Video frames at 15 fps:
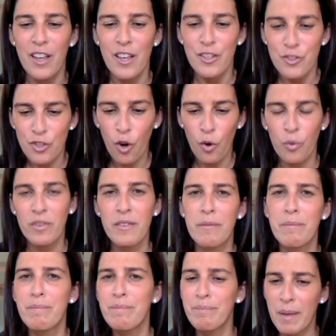So
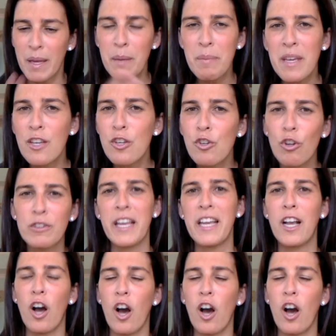maybe you'll take